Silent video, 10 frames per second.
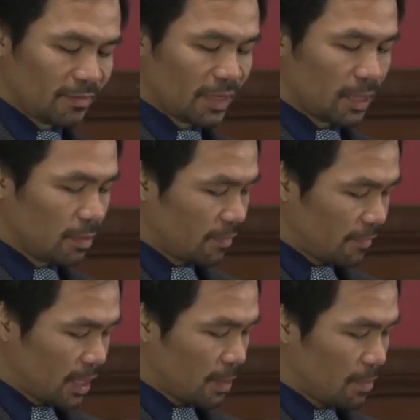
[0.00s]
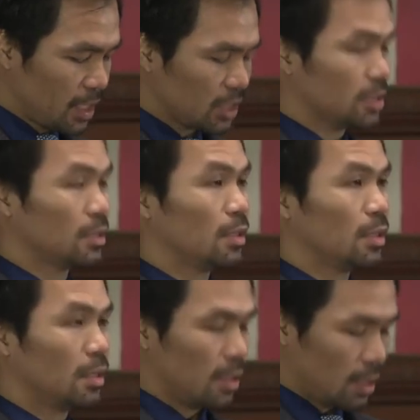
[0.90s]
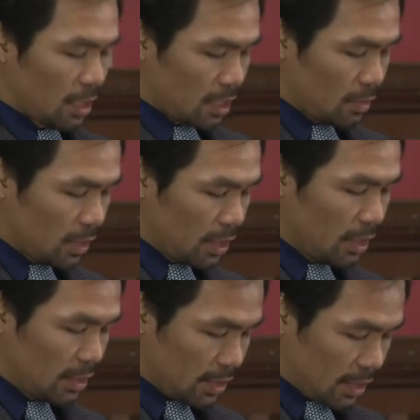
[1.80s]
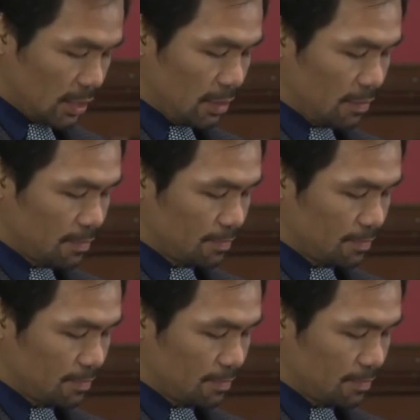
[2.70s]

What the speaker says: 5-on-5 match, and we did.